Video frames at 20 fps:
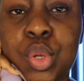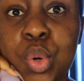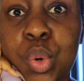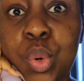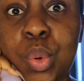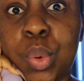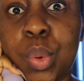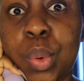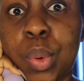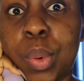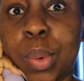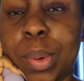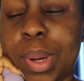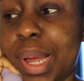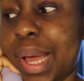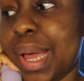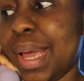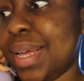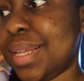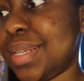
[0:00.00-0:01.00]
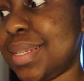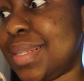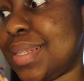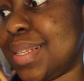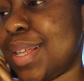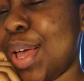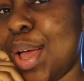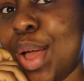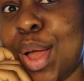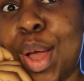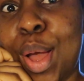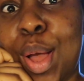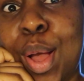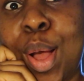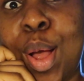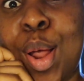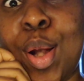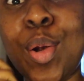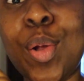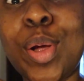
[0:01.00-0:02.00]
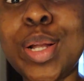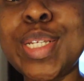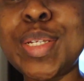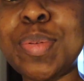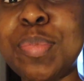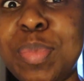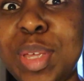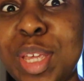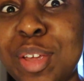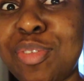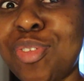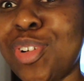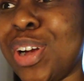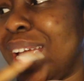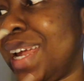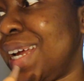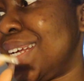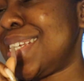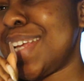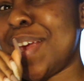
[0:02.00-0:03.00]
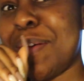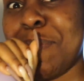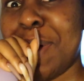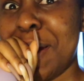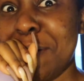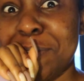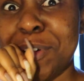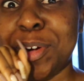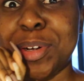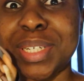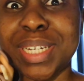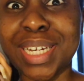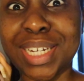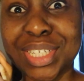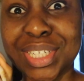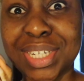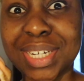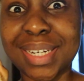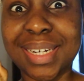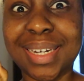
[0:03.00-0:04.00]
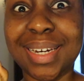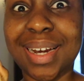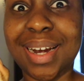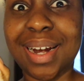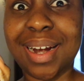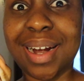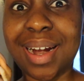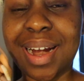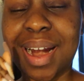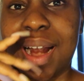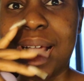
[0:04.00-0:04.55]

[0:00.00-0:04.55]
You guys, not me forgetting my foundation